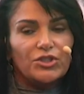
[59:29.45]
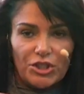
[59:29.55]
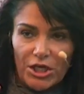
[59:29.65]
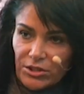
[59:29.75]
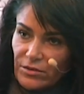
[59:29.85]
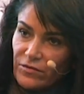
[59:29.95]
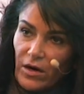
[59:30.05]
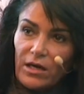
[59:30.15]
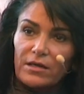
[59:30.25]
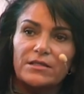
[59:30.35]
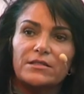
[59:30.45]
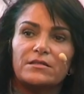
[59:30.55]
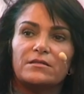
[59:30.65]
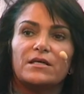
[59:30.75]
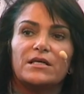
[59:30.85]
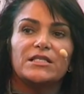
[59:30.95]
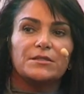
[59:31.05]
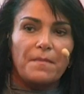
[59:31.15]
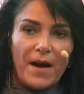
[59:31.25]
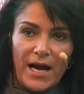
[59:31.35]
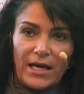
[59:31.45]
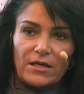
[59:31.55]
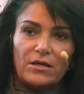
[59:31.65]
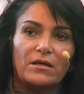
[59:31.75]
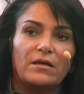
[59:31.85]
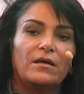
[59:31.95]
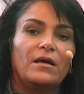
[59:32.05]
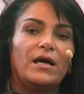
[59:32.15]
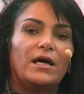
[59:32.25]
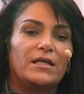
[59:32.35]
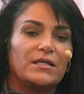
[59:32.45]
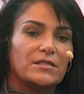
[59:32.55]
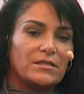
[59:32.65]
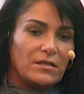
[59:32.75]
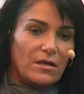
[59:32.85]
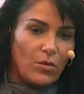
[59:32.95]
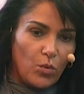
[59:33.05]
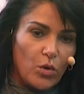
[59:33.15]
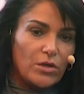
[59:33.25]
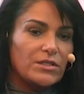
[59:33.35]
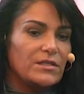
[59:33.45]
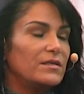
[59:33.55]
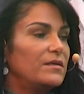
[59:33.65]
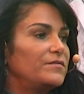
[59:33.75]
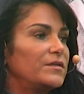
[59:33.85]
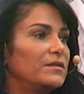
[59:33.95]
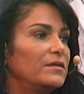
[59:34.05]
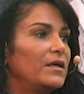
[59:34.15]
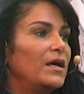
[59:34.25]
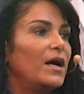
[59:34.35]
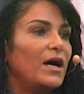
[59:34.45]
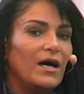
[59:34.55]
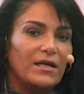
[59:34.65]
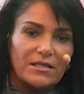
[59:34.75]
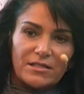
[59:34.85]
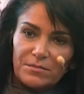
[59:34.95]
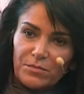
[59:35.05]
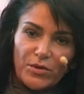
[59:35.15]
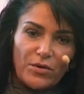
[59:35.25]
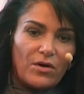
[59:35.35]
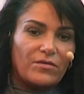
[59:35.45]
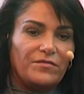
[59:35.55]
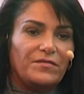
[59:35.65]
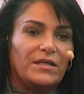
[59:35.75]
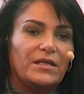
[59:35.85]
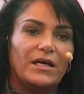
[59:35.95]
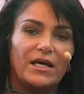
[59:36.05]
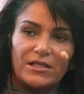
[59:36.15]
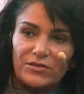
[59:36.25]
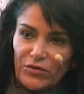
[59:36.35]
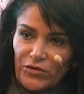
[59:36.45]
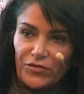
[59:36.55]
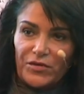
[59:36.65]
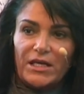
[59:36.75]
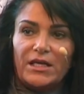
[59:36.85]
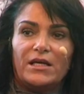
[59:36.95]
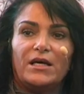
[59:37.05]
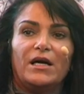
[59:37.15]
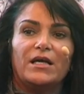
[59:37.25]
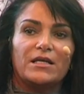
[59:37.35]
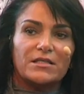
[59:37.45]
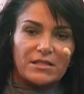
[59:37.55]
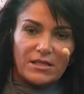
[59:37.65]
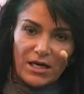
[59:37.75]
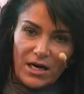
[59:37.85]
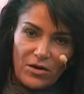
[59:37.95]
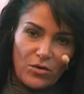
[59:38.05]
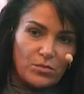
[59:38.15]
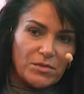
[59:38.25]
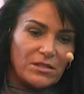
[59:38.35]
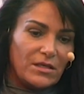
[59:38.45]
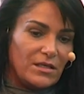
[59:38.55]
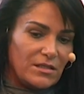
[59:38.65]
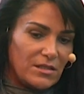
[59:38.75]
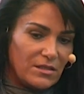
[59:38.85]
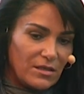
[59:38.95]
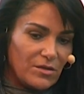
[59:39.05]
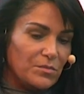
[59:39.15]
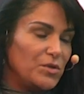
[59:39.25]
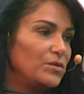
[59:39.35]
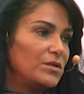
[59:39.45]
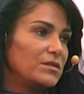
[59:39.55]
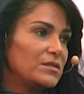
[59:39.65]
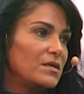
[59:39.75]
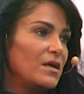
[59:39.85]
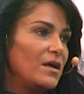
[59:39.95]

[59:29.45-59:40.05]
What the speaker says: Gender violence is back, and it's worse than ever, and it's in pornography, and it's for free, and it's in our homes, and it's in our computers.